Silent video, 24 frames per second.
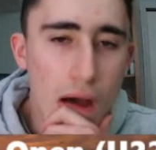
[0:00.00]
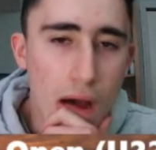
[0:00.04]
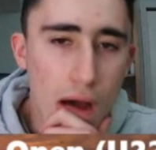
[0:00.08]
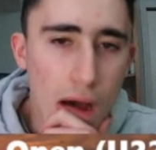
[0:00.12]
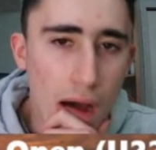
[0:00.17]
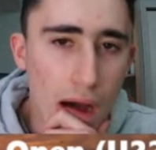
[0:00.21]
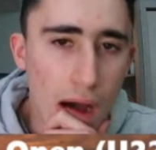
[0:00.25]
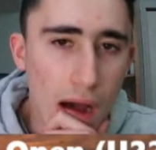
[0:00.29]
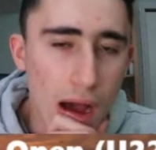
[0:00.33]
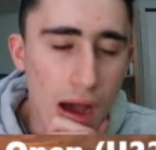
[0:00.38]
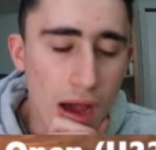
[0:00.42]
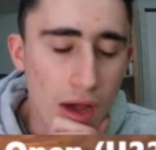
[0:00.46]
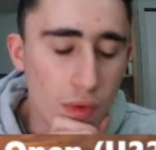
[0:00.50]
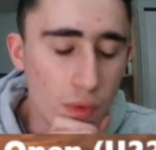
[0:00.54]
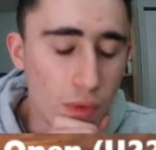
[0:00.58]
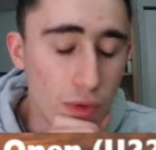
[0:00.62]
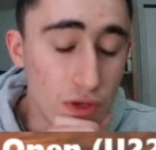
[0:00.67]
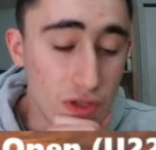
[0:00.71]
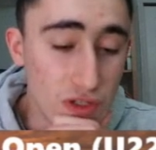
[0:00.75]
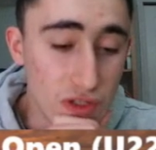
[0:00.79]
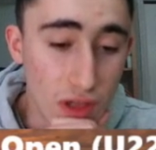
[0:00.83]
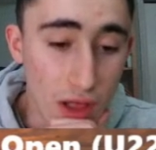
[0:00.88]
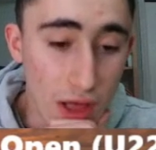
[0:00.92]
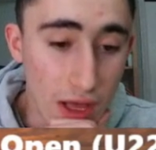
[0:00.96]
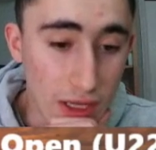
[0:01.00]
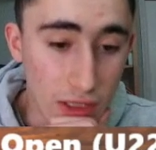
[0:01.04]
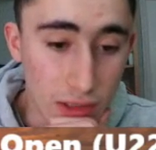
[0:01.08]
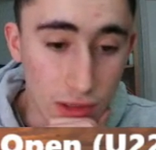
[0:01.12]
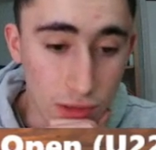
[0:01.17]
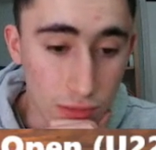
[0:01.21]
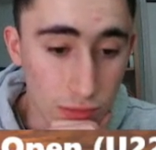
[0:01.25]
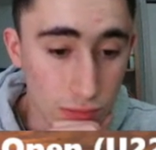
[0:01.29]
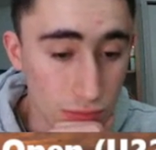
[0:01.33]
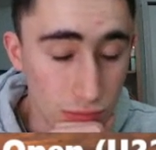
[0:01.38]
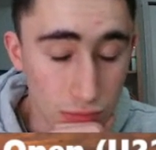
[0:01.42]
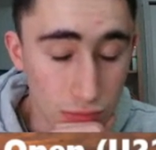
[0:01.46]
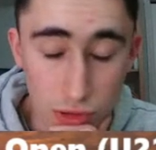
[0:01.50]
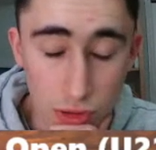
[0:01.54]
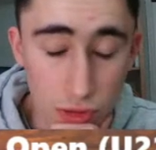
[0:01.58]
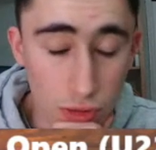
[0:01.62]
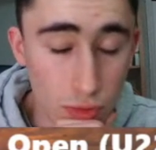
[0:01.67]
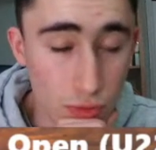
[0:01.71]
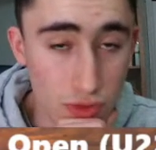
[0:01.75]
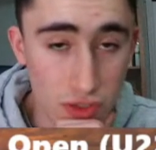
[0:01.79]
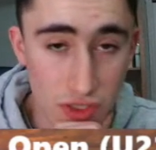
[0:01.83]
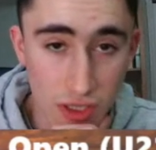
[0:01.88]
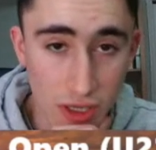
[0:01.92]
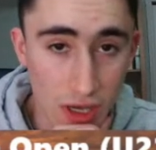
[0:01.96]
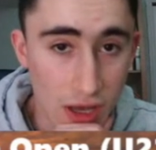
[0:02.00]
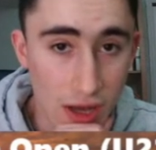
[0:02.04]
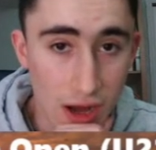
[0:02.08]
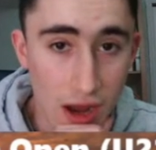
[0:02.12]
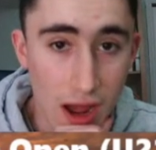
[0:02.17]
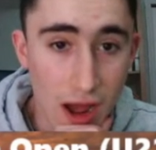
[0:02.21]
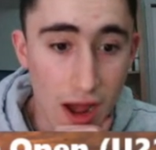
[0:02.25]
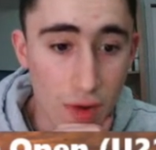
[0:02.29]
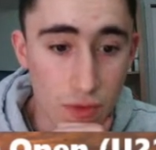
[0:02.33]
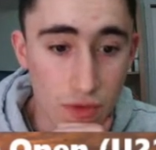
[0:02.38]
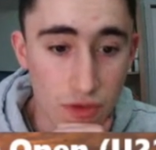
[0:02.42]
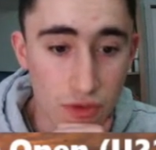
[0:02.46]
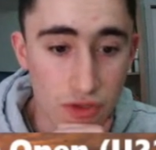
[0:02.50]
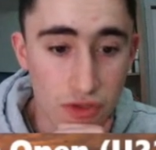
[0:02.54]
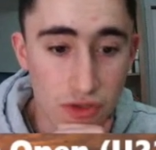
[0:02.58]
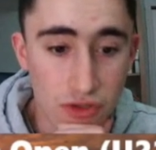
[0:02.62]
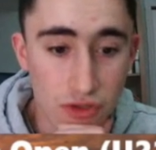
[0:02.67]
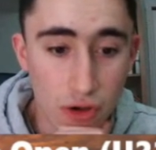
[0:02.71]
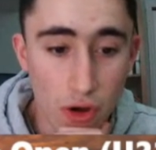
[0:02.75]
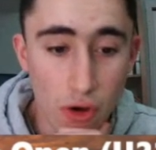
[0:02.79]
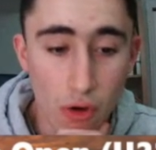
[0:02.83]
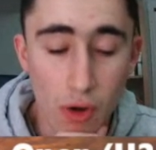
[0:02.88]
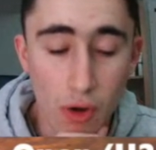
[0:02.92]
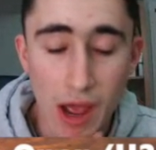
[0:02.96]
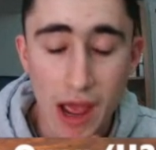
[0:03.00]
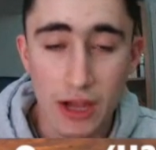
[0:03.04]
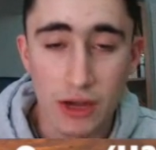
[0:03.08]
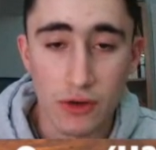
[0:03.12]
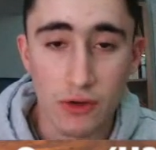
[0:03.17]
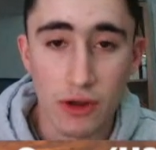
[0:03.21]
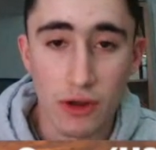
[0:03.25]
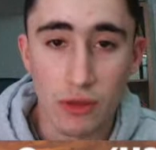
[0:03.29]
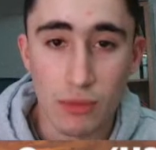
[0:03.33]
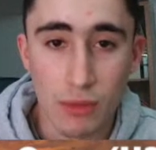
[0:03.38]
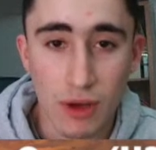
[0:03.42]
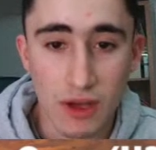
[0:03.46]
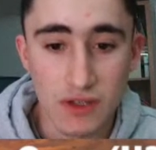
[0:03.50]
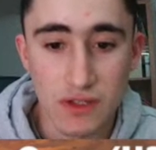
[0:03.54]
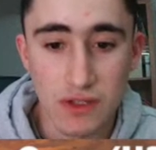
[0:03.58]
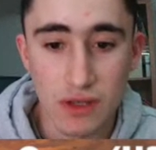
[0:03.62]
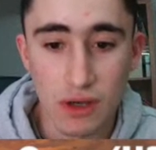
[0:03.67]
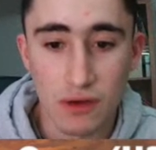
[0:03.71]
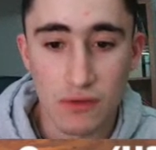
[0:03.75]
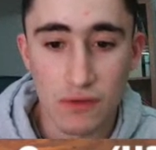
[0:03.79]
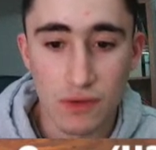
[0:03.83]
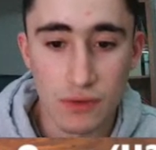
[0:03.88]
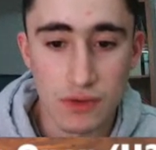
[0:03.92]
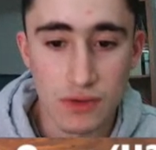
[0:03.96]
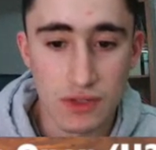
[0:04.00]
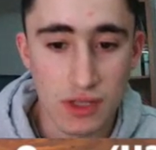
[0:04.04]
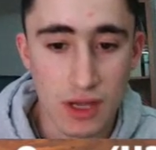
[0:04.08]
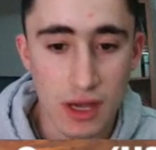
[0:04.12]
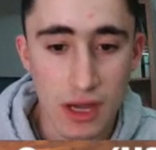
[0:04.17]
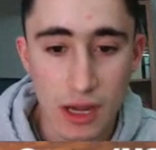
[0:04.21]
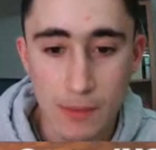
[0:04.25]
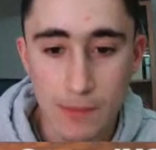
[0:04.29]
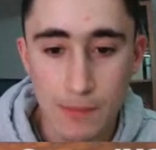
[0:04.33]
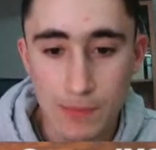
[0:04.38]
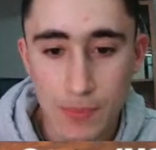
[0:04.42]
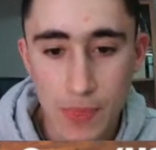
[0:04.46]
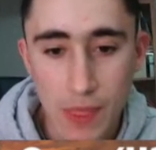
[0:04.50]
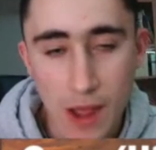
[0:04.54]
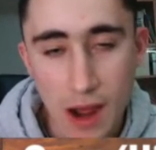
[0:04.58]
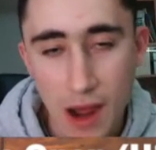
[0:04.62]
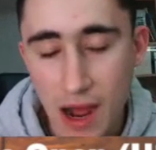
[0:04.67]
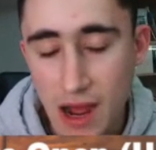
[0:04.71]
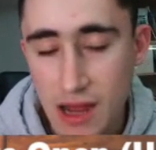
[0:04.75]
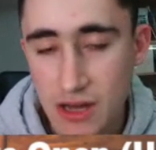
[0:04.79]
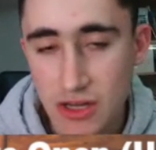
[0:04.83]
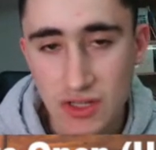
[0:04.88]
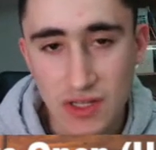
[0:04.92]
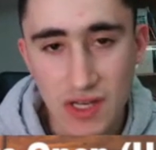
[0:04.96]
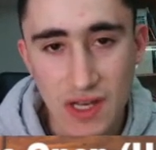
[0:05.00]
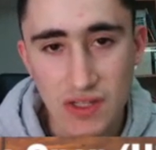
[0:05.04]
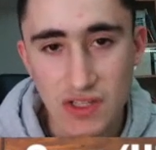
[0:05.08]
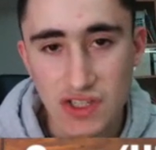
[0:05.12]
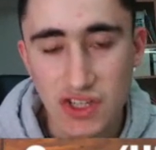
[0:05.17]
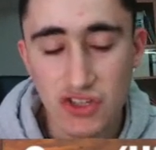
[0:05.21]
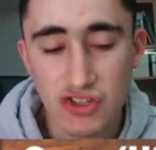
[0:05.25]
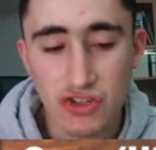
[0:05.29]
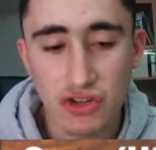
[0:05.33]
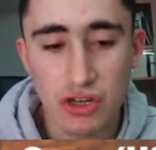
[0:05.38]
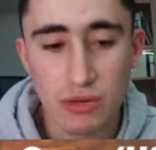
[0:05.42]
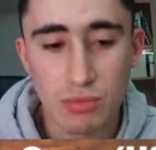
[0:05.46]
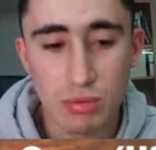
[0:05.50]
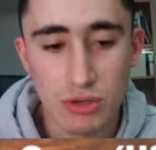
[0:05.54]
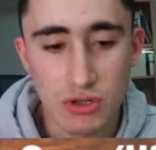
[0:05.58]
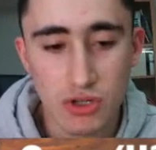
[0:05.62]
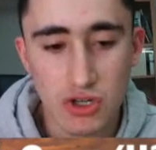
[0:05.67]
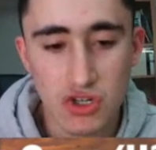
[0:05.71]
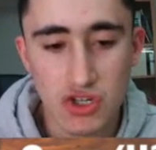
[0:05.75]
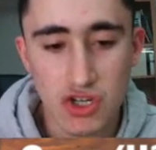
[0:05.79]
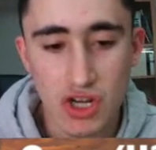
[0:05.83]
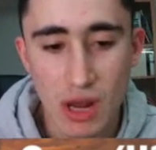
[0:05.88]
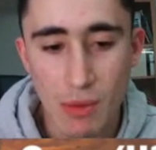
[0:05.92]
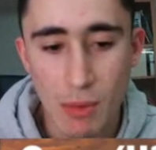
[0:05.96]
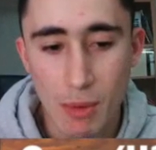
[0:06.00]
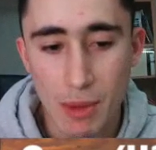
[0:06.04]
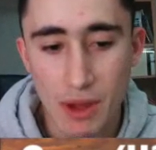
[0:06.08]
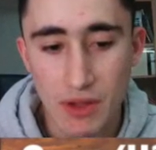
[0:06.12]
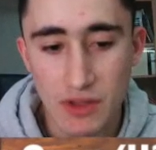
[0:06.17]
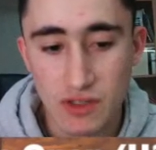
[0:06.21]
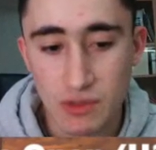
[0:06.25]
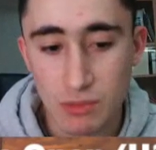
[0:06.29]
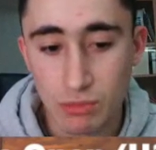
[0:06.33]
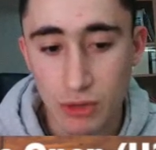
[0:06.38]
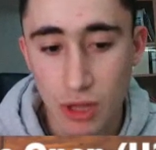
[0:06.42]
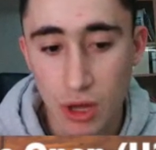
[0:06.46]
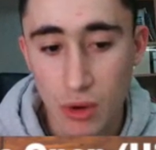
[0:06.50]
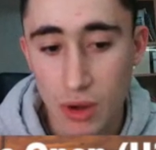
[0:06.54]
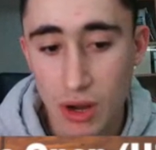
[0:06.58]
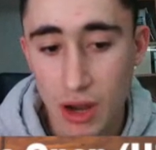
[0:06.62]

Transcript: I was like losing it. I was so angry at myself. I was like, I just had such a good position. I'm about to blow it.